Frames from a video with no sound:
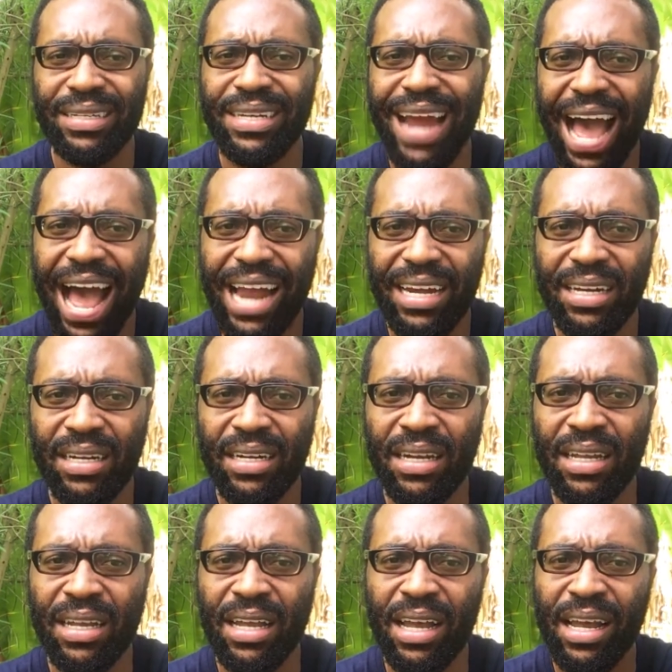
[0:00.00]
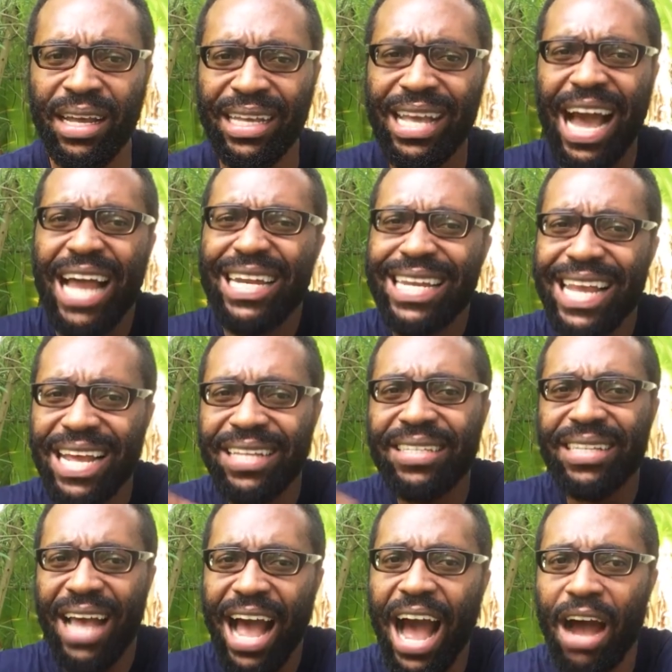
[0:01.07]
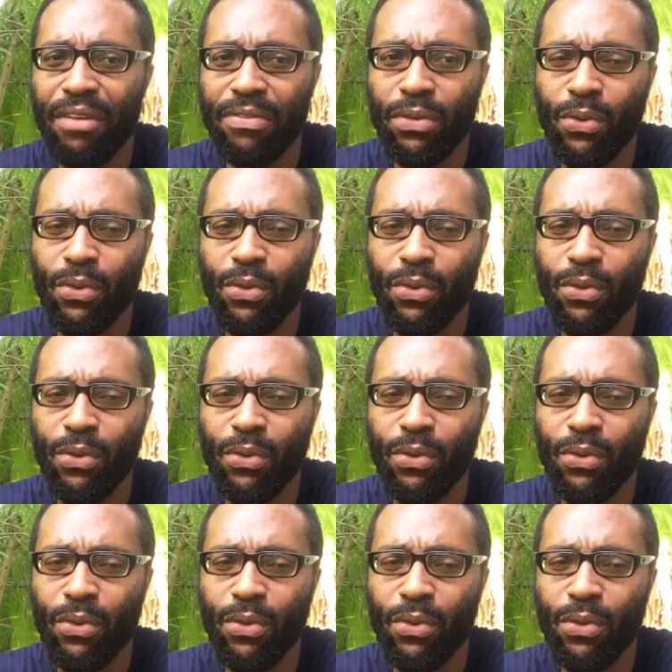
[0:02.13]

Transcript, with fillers: that Ghanaians have,